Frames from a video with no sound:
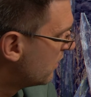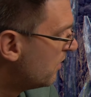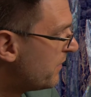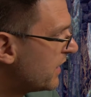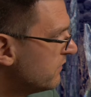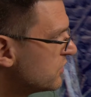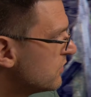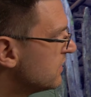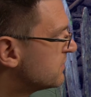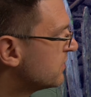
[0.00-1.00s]
better
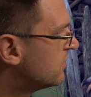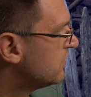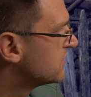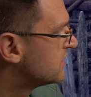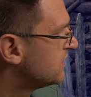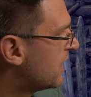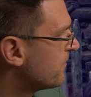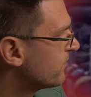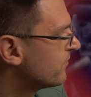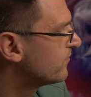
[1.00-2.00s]
visuals, because yeah,
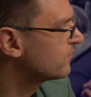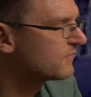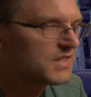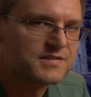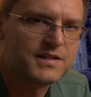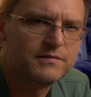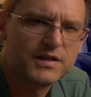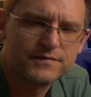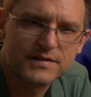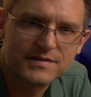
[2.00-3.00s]
still we
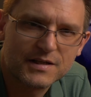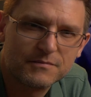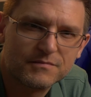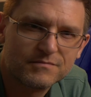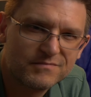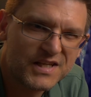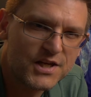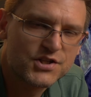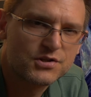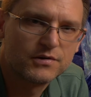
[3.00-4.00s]
have the same
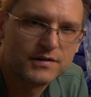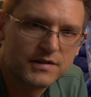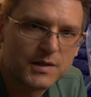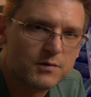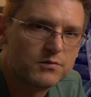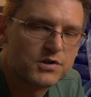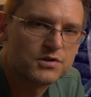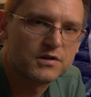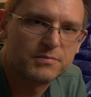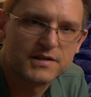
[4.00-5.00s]
issue in the demo
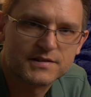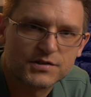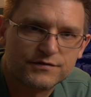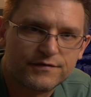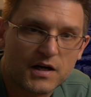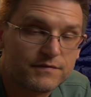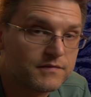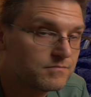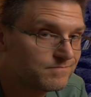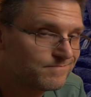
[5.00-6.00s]
version on the PlayStation 5
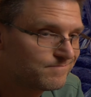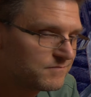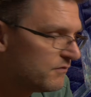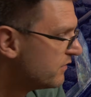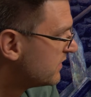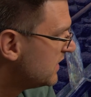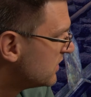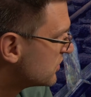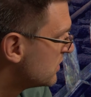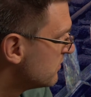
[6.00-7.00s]
with
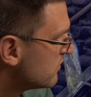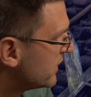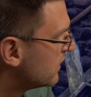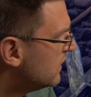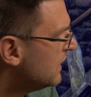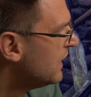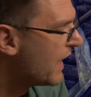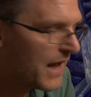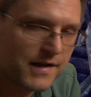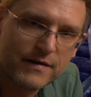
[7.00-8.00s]
the shimmering.
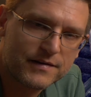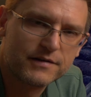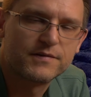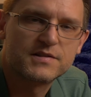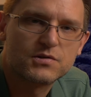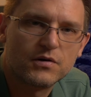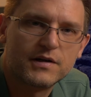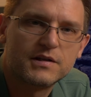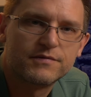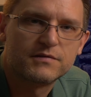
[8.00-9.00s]
Anyway, different
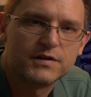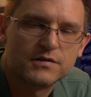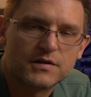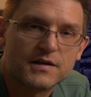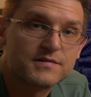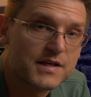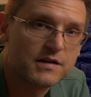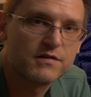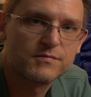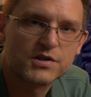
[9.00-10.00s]
story, different video. Okay,
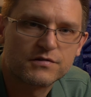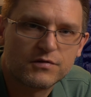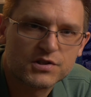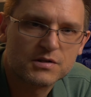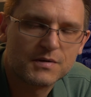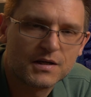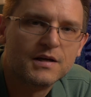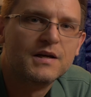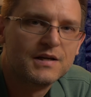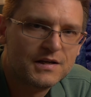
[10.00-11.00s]
thank you very much for watching
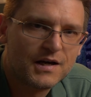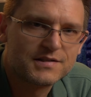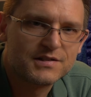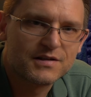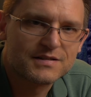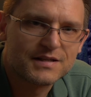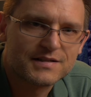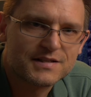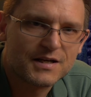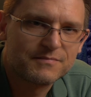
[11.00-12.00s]
me. I see you guys
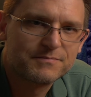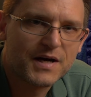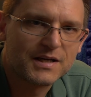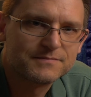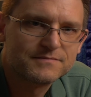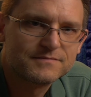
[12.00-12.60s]
next time. Bye.